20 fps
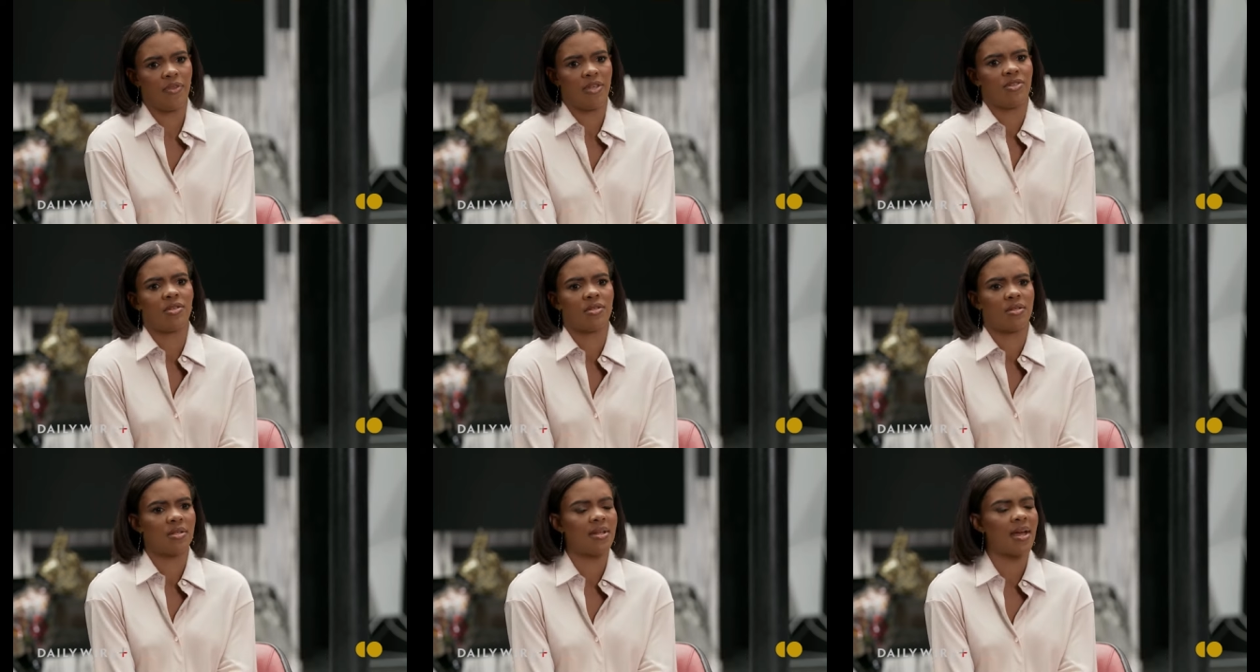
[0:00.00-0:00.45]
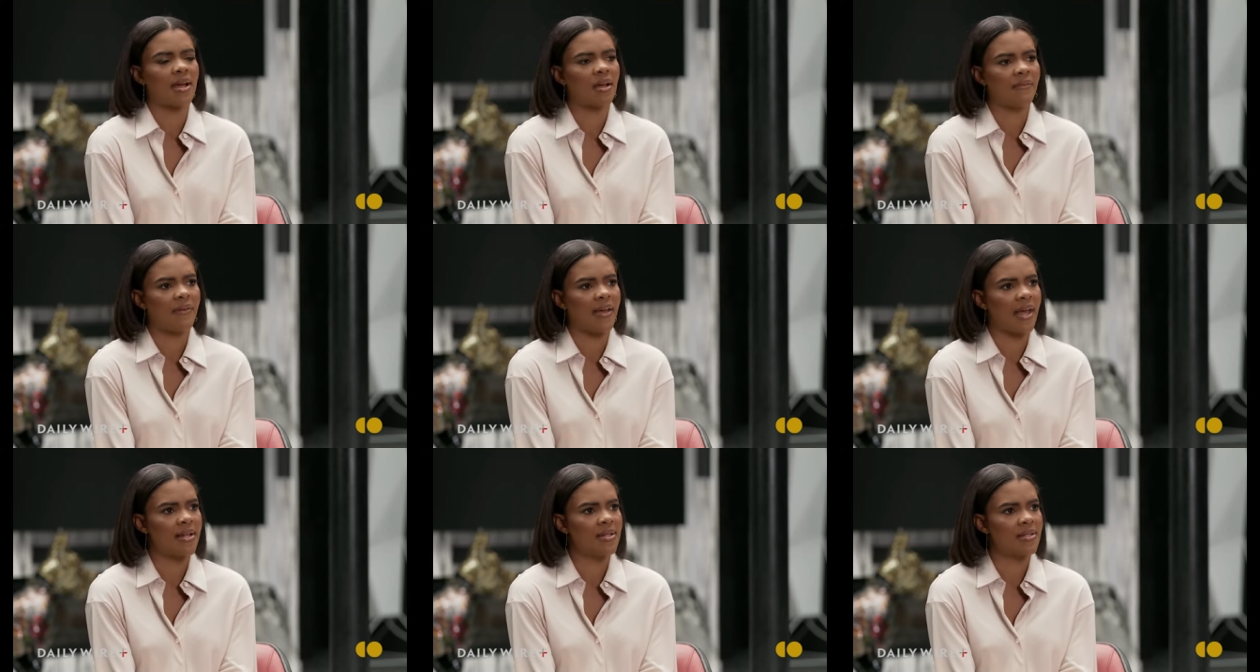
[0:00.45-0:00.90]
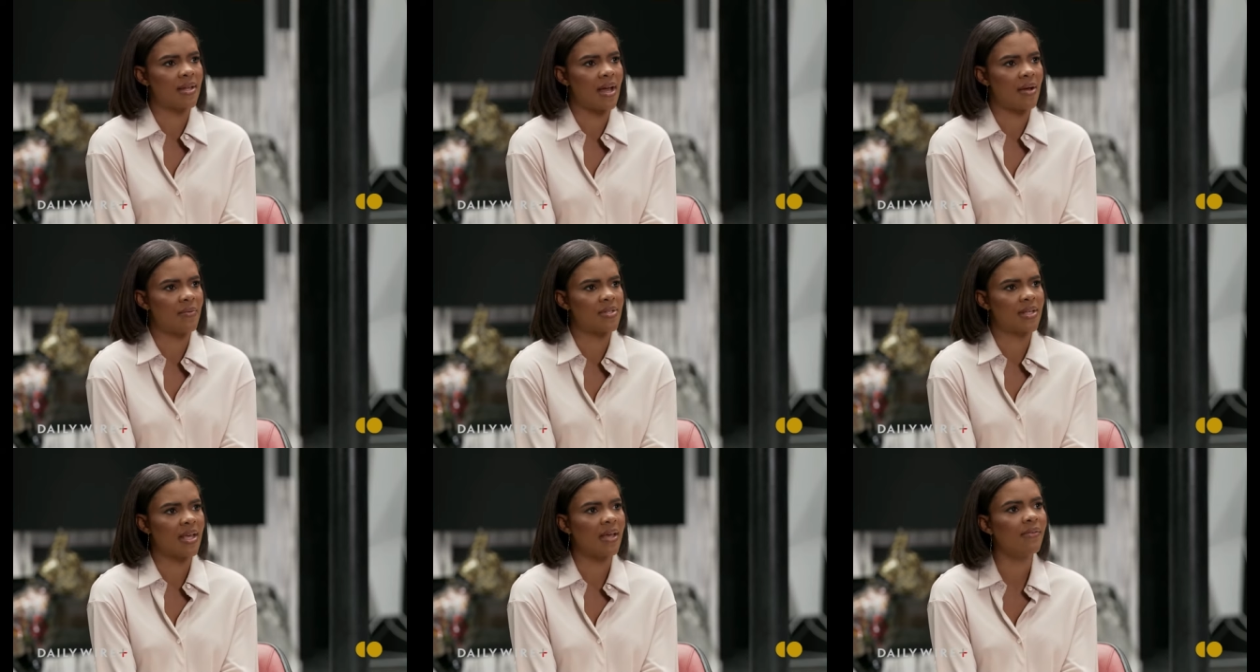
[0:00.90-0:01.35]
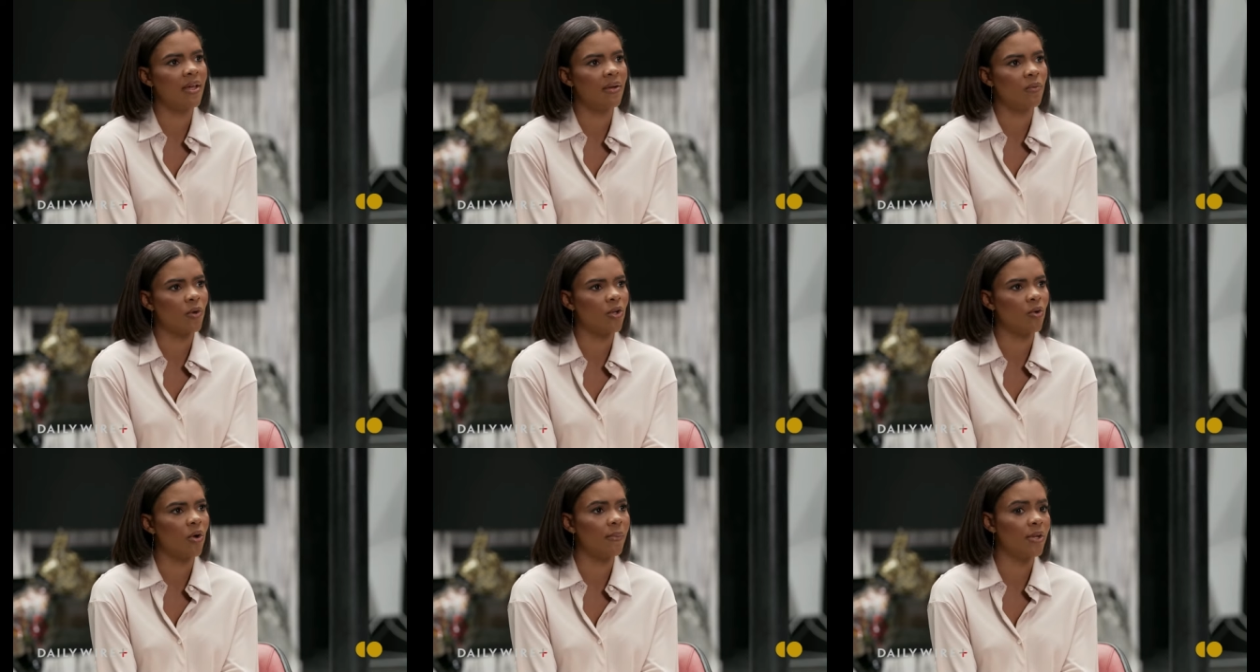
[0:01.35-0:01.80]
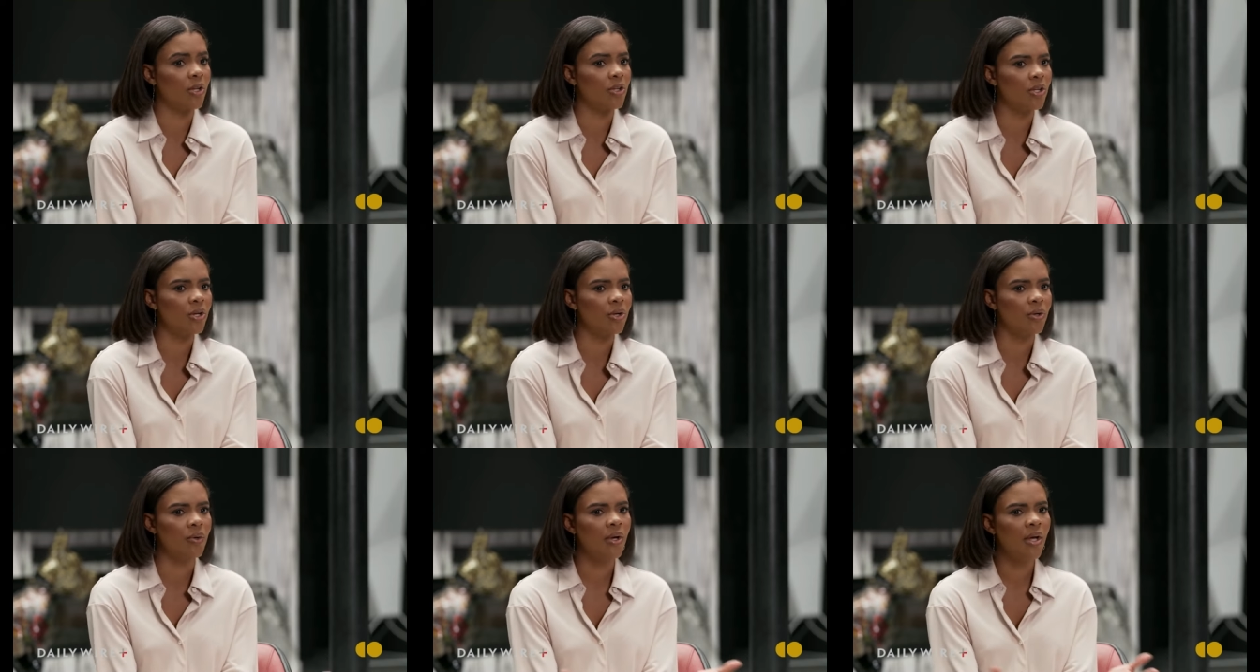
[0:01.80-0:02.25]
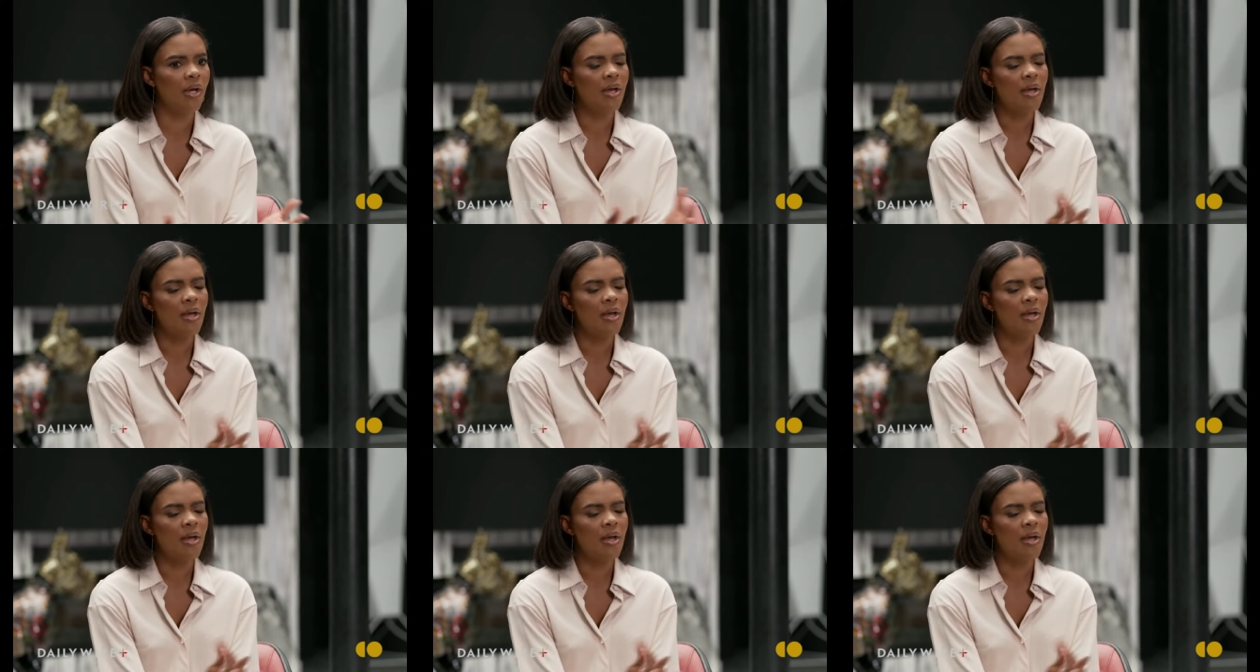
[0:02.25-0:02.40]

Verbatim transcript: this is the deck of hands that I was given. What do you want me to do?